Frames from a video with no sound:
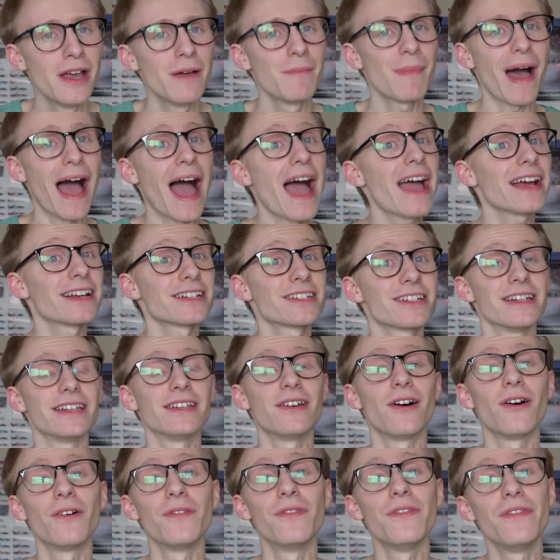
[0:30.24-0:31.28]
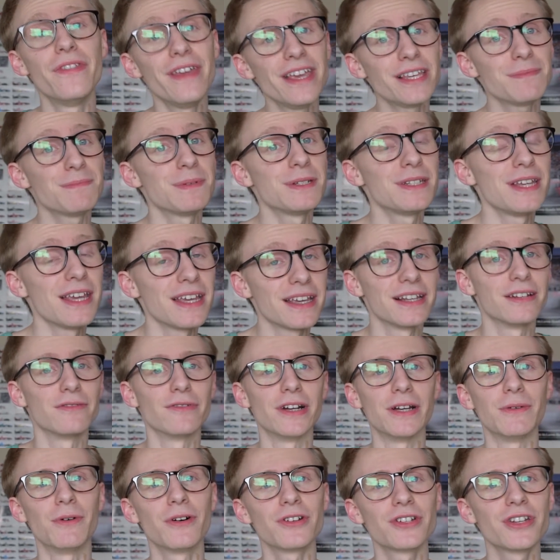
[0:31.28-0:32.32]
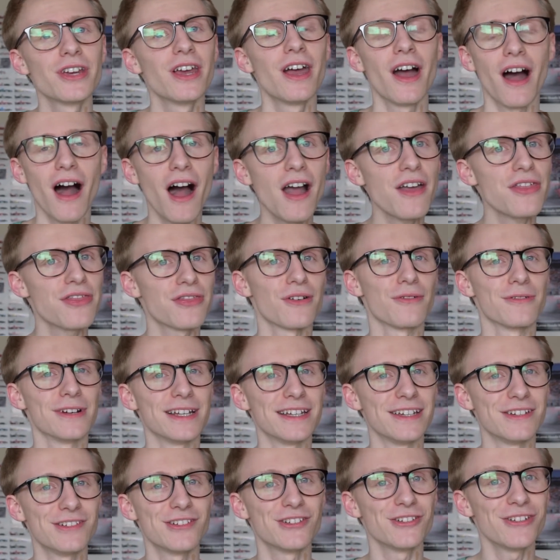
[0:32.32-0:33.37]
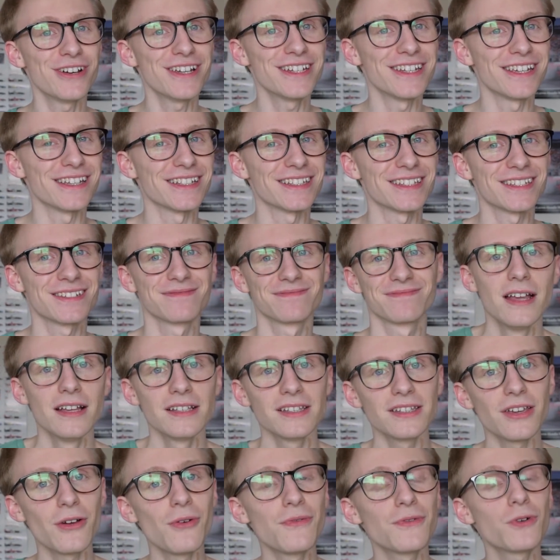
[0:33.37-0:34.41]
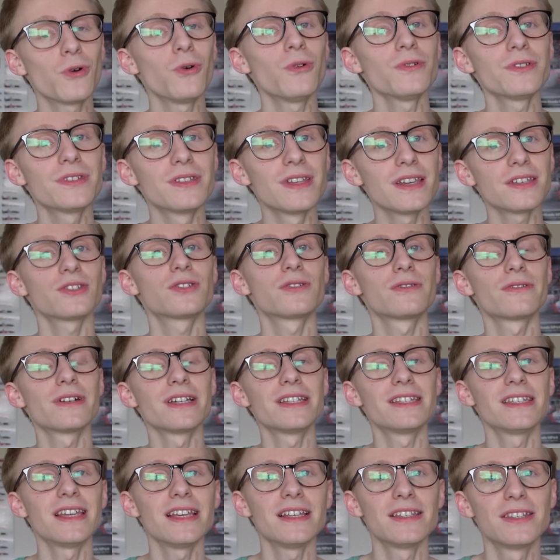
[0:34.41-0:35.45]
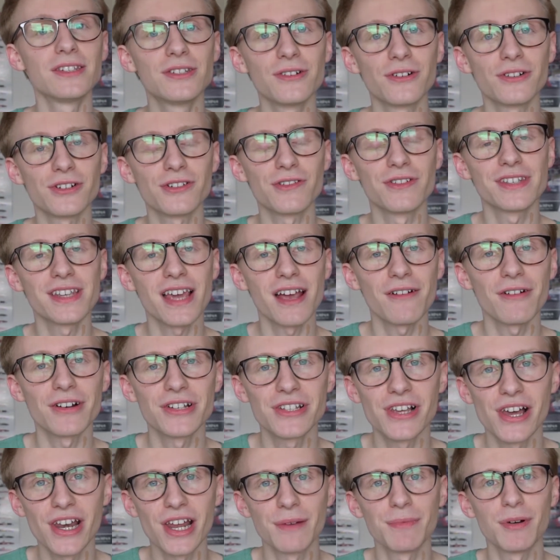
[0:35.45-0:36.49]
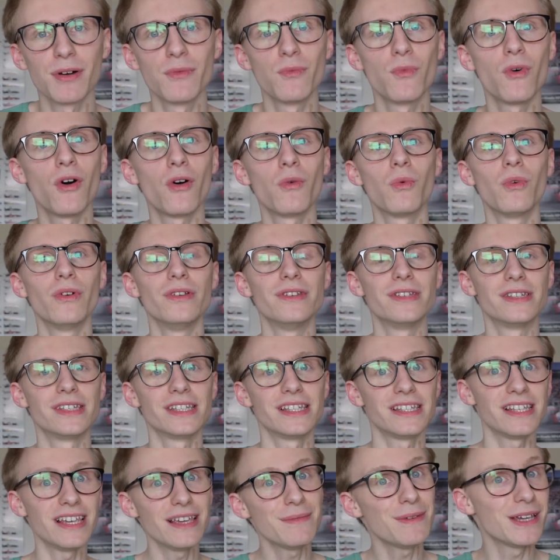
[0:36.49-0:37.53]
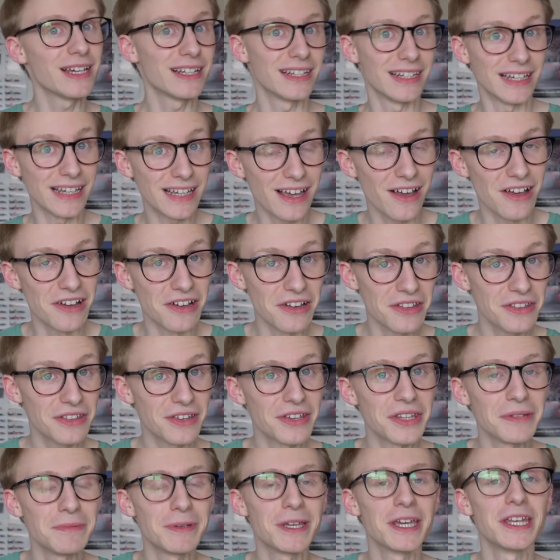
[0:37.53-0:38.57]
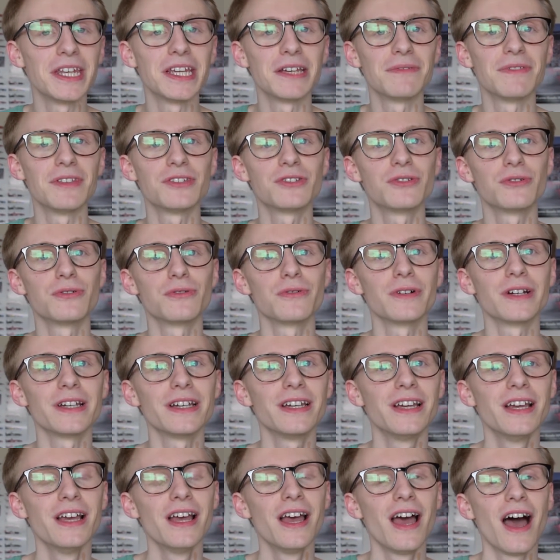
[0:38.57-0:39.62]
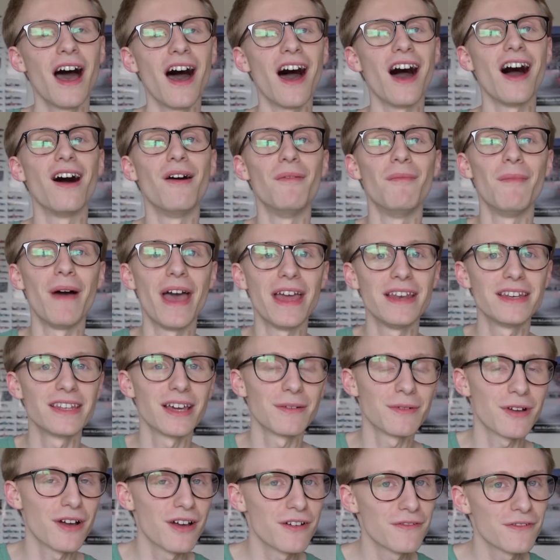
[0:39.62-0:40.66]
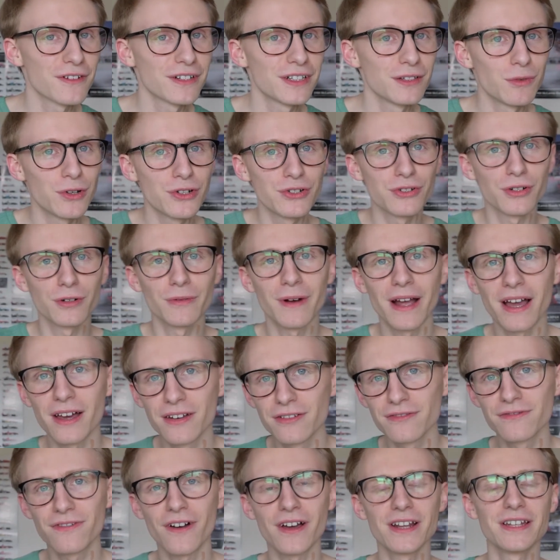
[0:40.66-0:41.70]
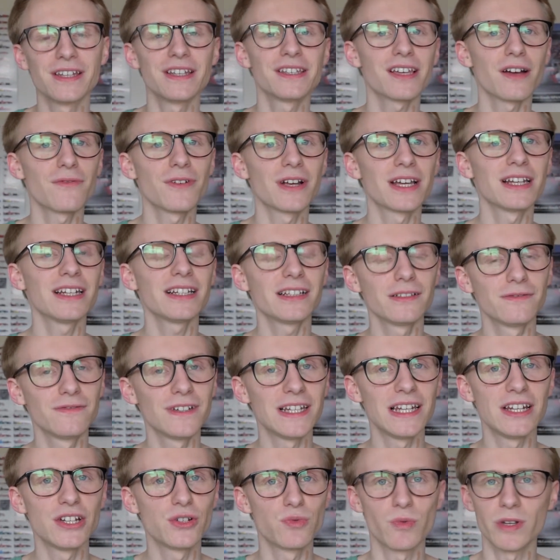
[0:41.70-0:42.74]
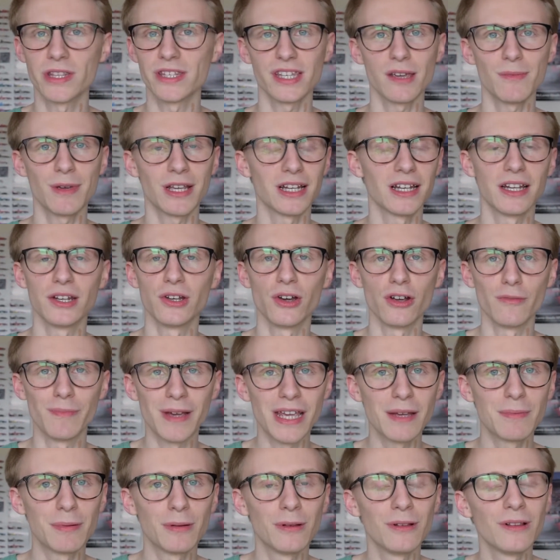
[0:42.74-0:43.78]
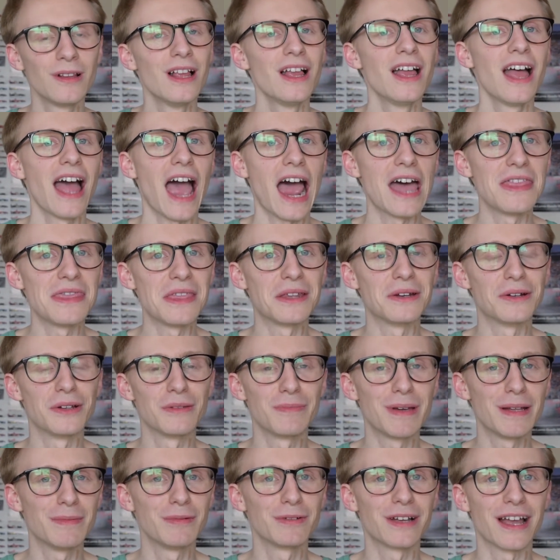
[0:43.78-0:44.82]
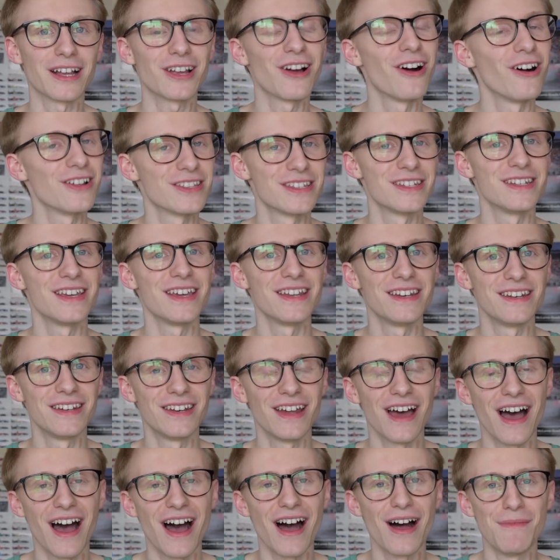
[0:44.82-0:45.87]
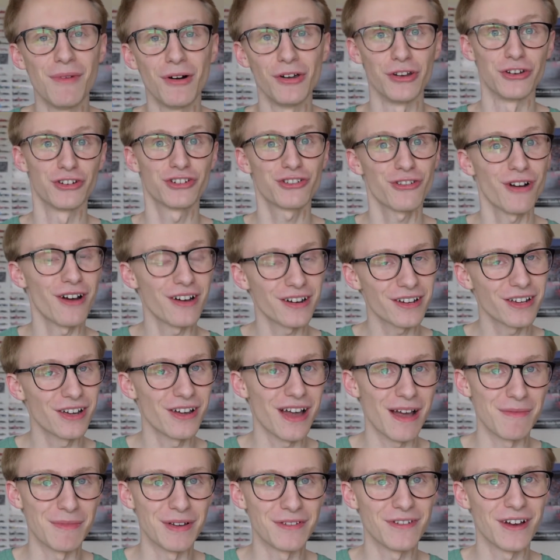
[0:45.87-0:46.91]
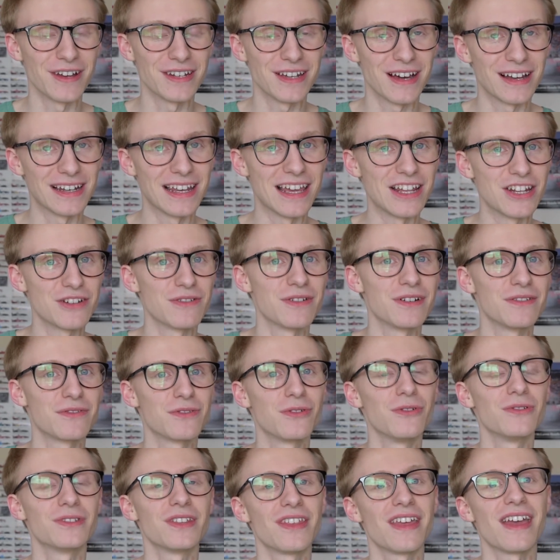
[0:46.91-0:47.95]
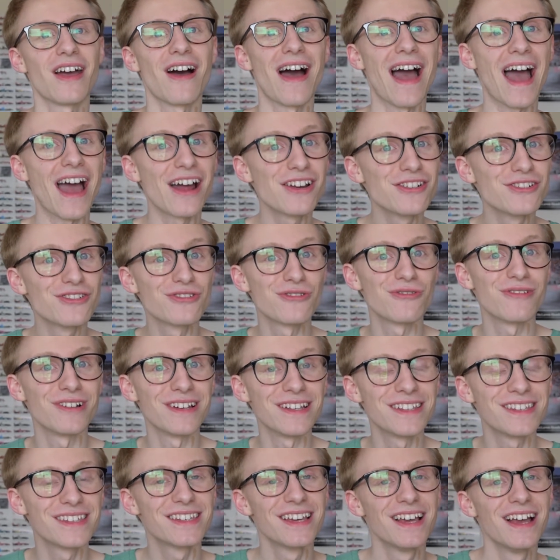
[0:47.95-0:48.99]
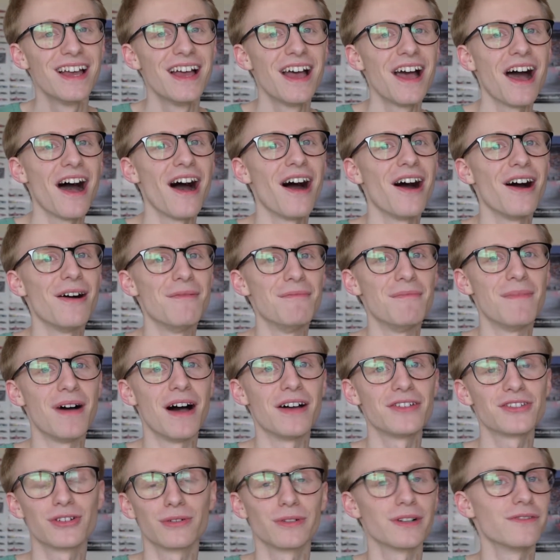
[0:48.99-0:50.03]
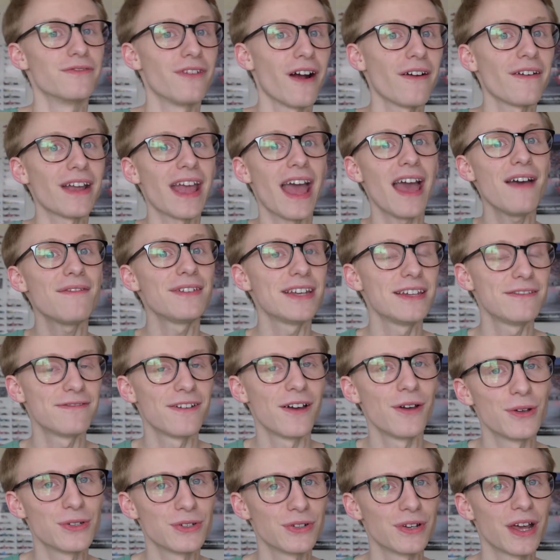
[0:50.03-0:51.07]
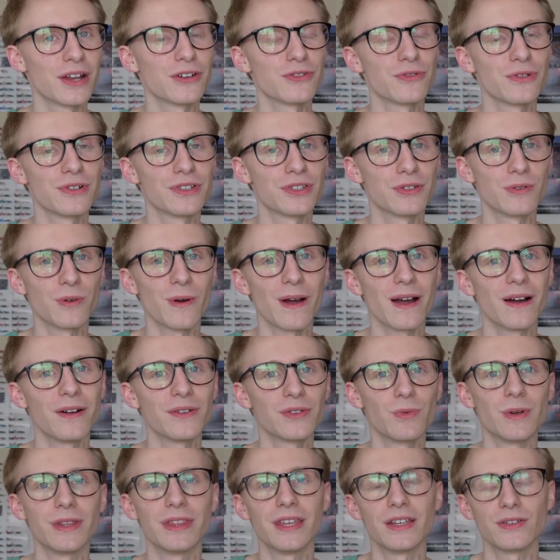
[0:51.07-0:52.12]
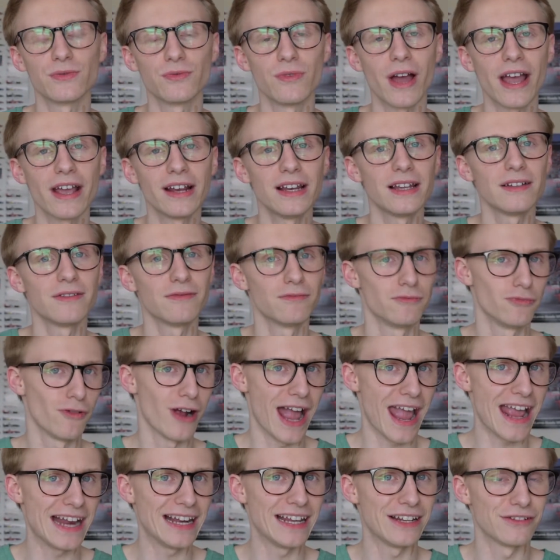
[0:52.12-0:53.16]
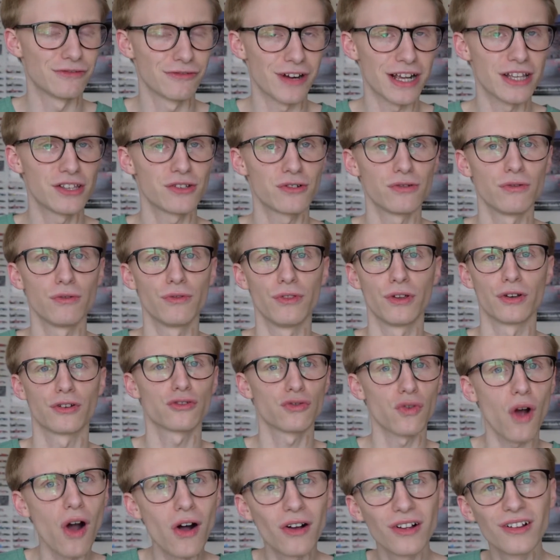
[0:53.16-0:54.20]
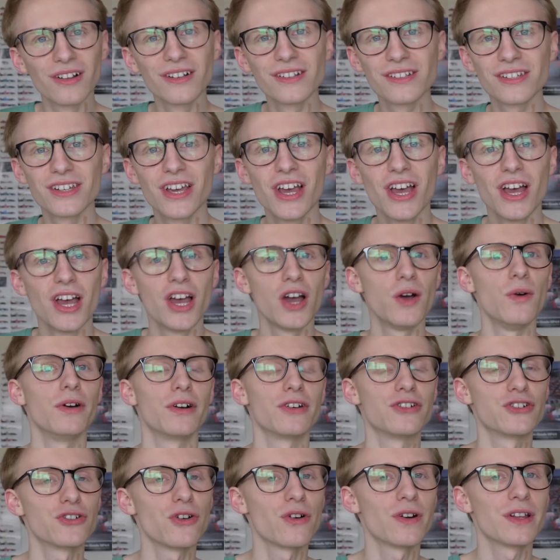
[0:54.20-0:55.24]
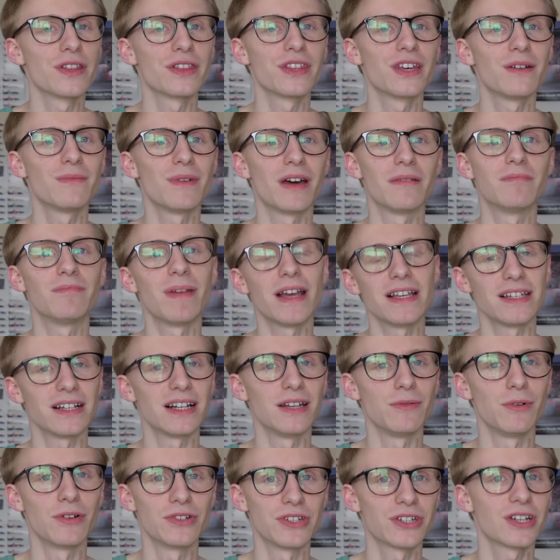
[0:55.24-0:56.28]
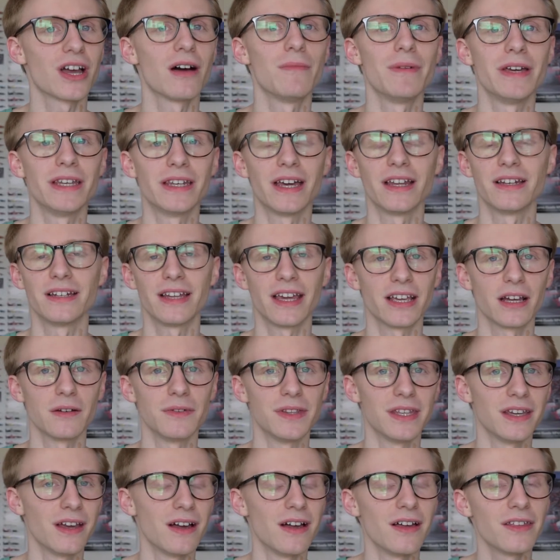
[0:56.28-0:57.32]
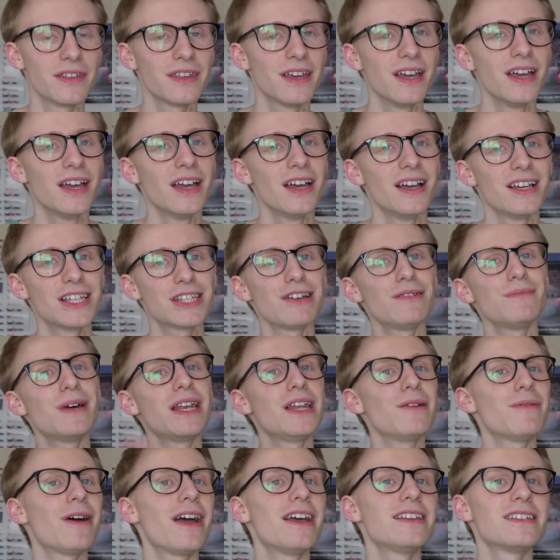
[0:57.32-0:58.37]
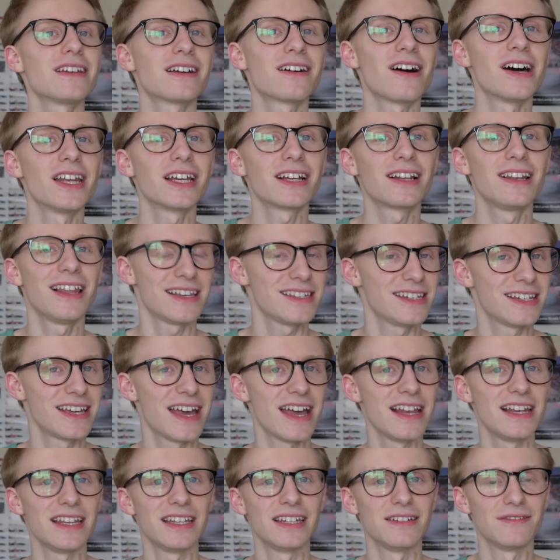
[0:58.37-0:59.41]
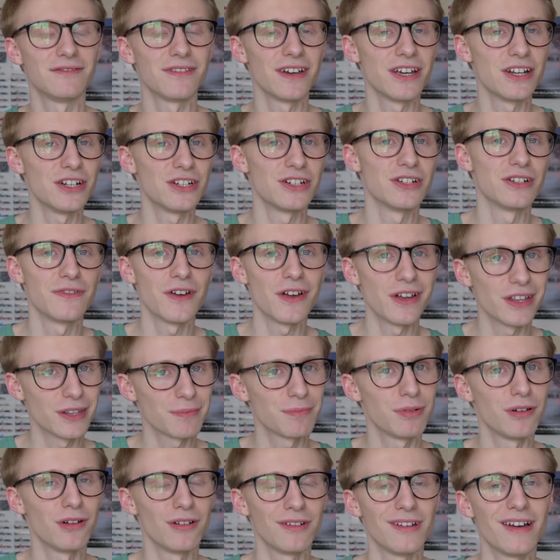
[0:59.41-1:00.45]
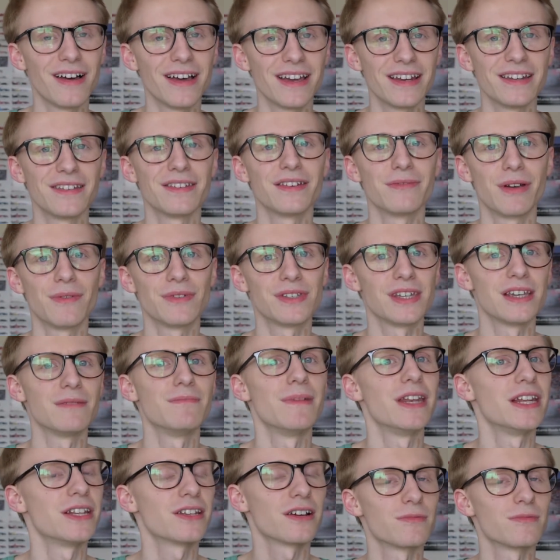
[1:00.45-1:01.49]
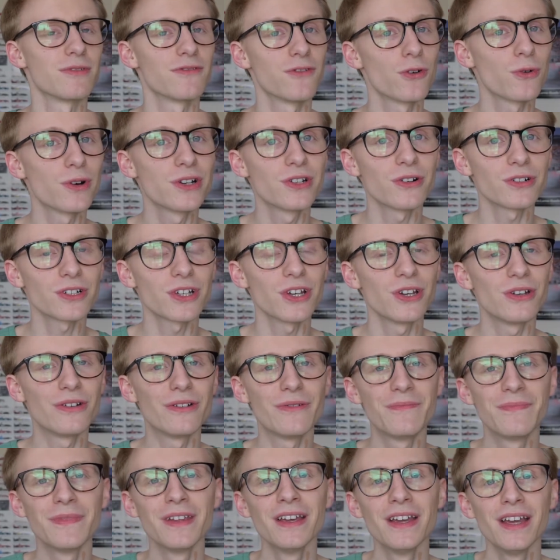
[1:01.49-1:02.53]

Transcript: But actually, on this particular rewatch, I thoroughly enjoyed it. So of course, this story sees the Doctor and Sarah turn up on what was seemingly Earth at the beginning of the story, end up going for a little wander around, discovering a little village with seemingly no people, and then all the people get carted in on a truck, and we find out later on, of course, that they are androids. A story very heavily focused on androids throughout, with this alien race called the Krolls, who are controlling them and basically want to come in and take over the Earth. So in many ways, a kind of classic alien invasion of Earth plotline that we've seen many before in Doctor Who.